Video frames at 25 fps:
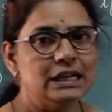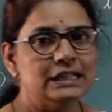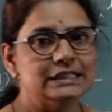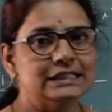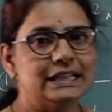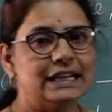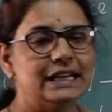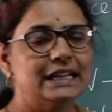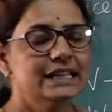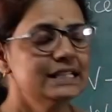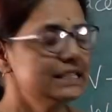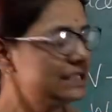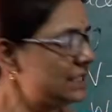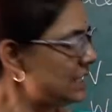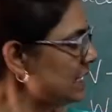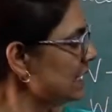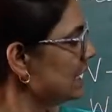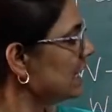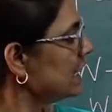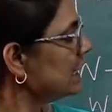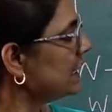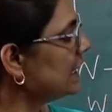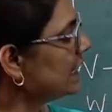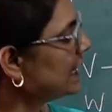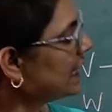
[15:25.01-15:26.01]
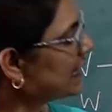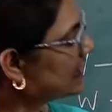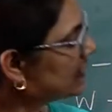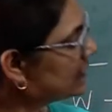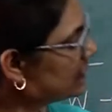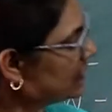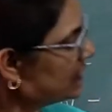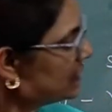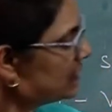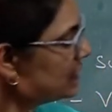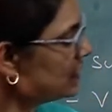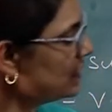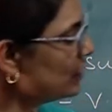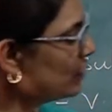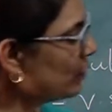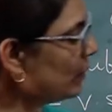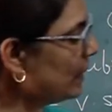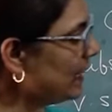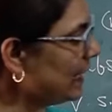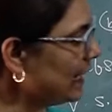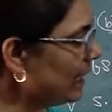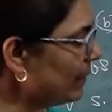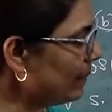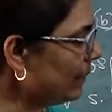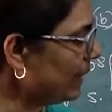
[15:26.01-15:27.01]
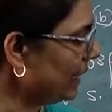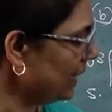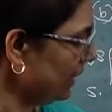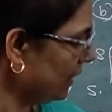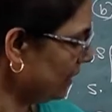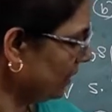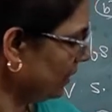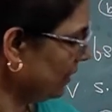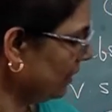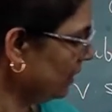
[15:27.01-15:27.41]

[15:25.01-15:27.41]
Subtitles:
That is, there exists 0 element